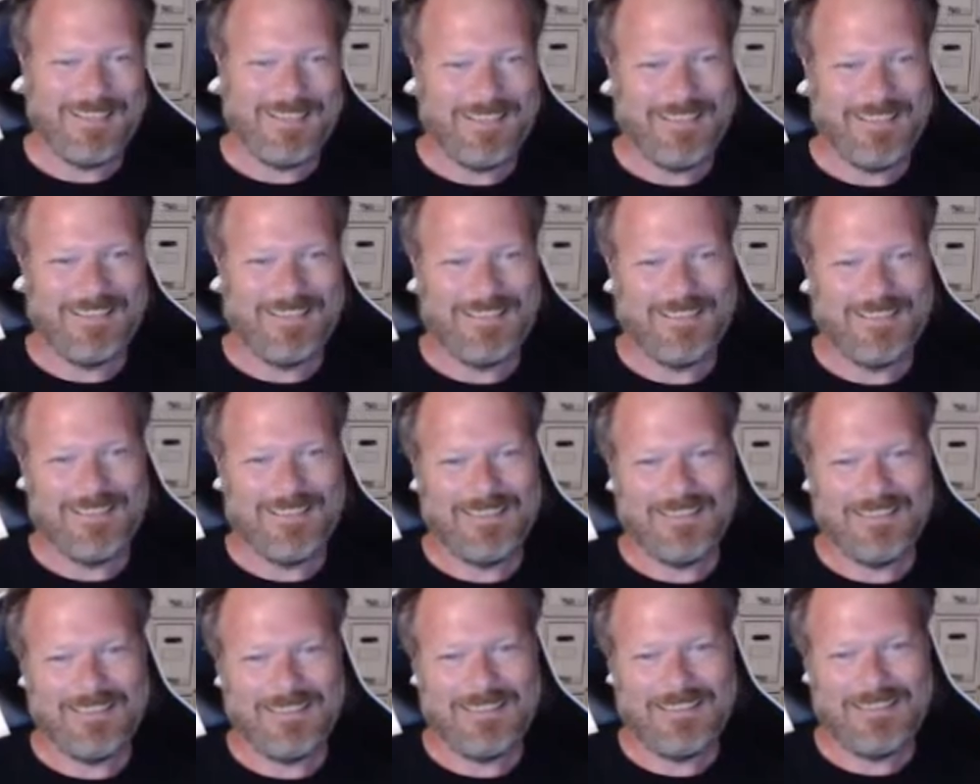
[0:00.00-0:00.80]

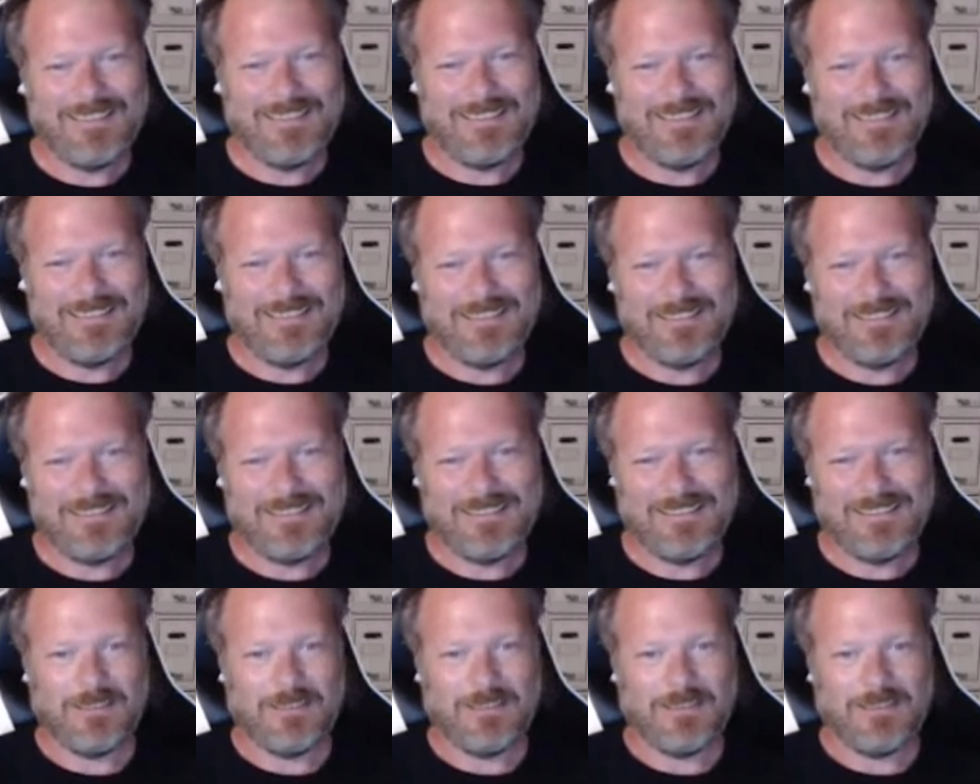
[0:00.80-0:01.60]

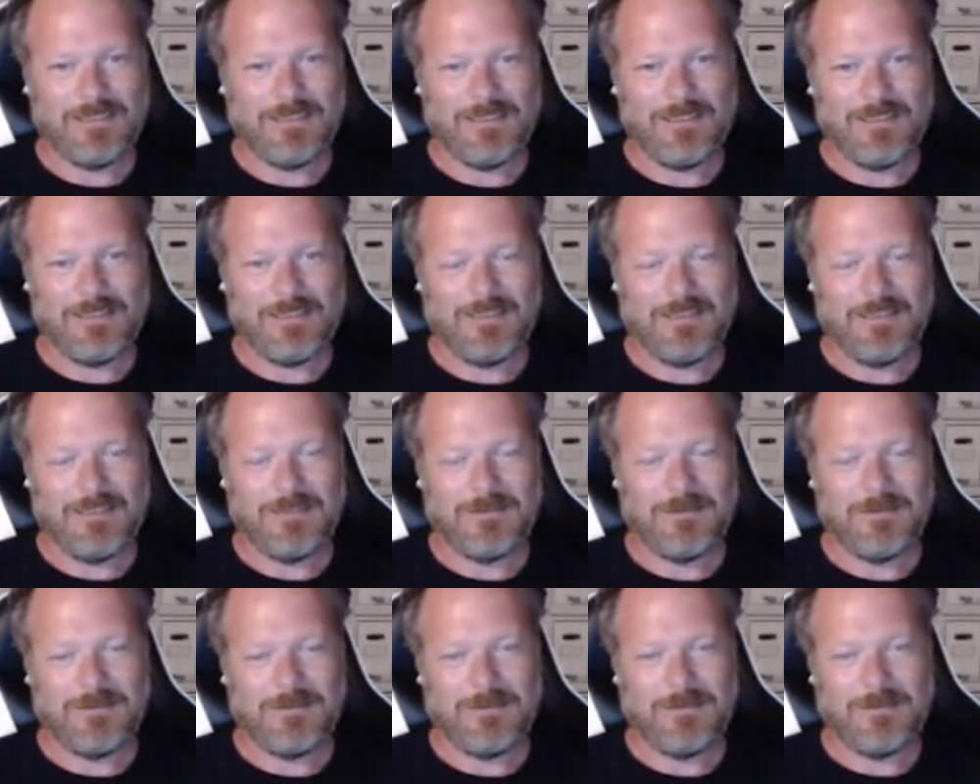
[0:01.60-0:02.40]

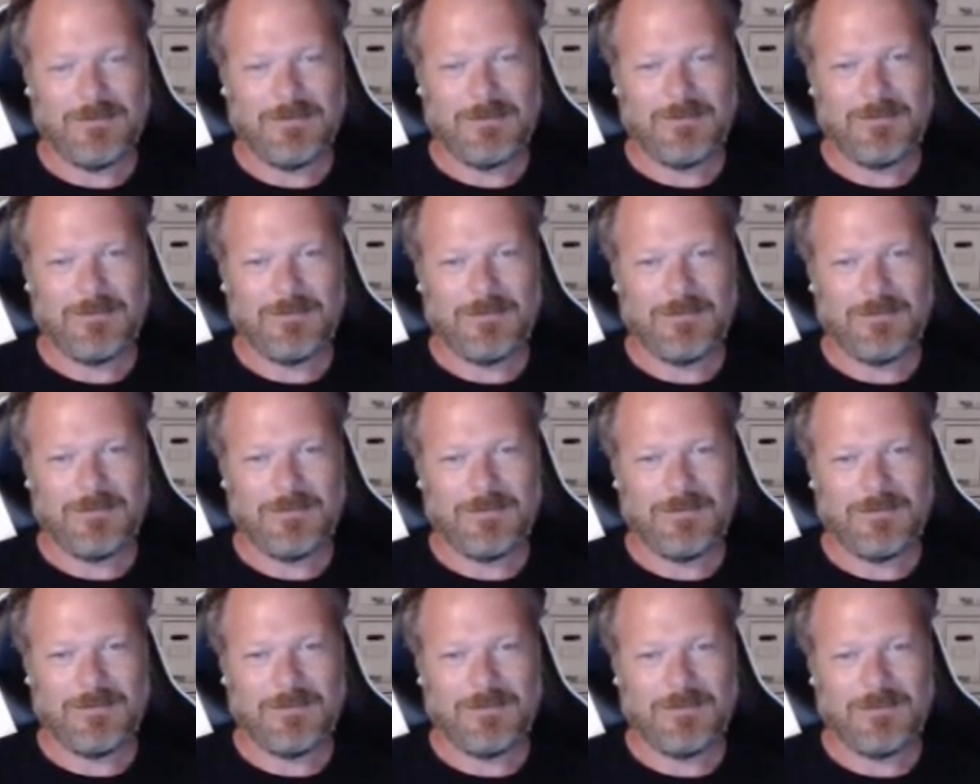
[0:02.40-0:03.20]

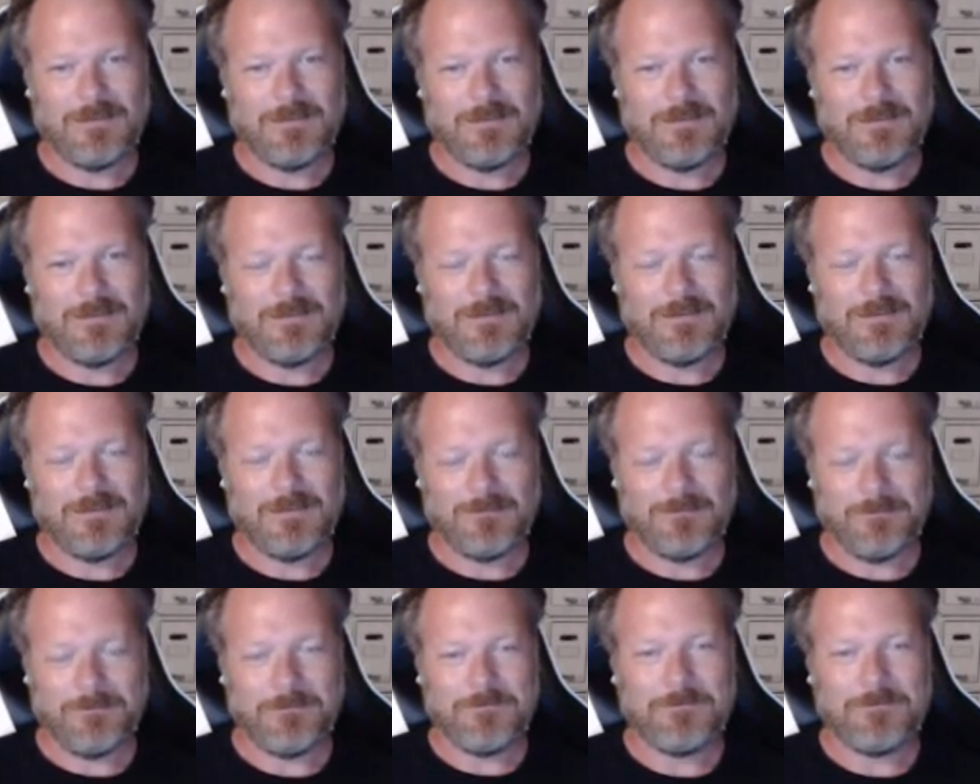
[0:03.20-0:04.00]

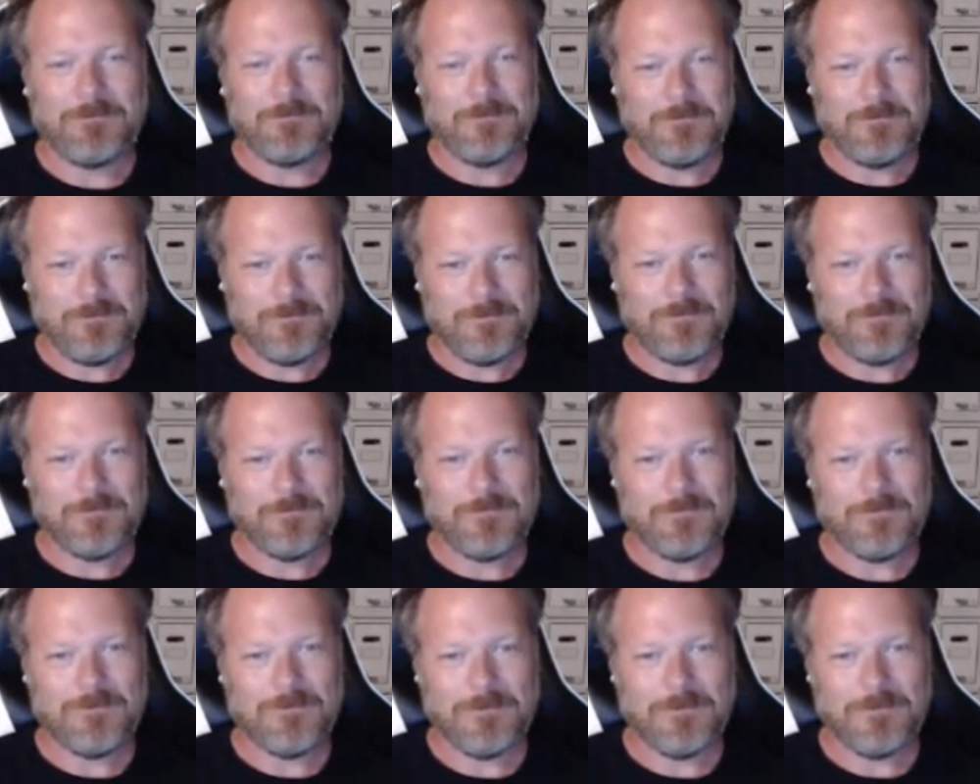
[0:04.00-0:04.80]

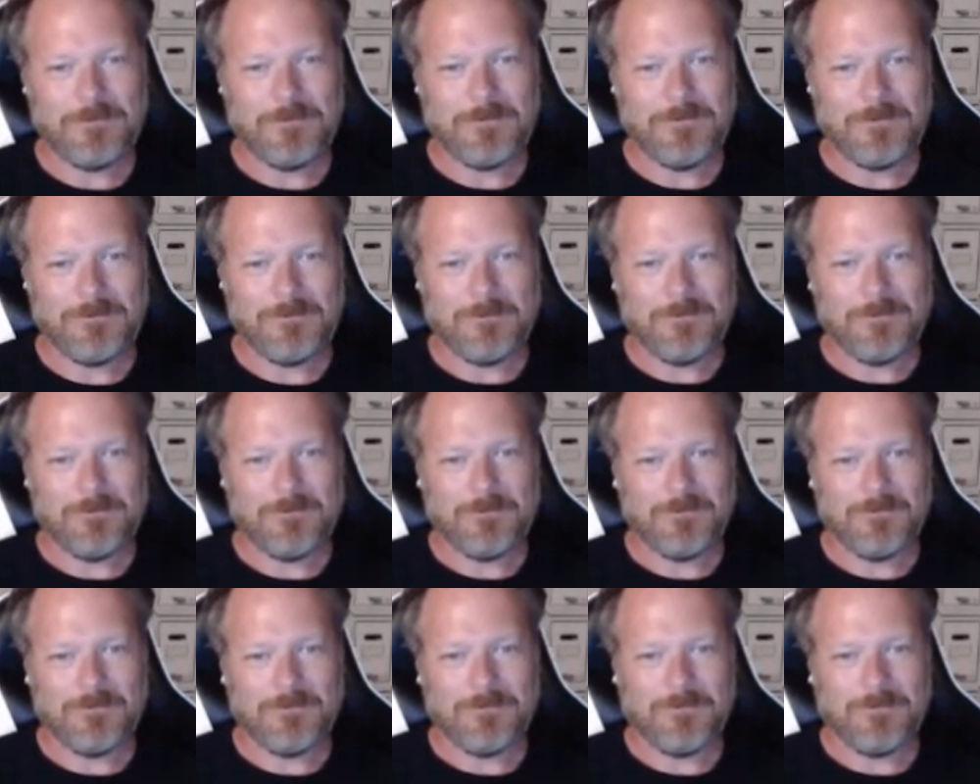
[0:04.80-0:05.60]

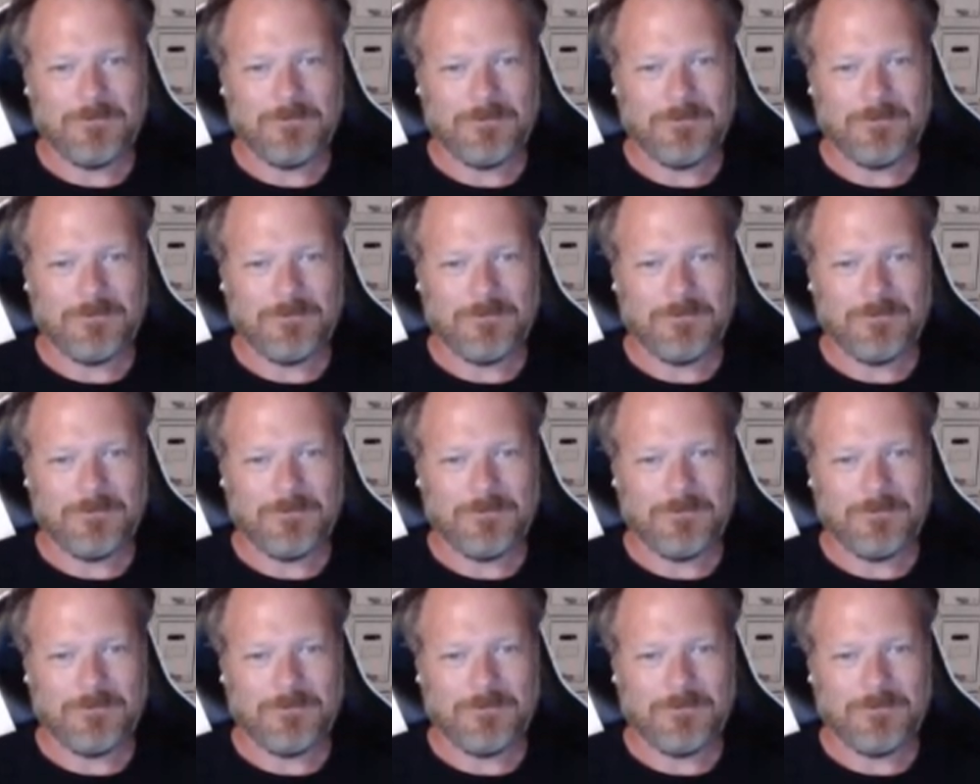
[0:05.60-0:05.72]
(silent)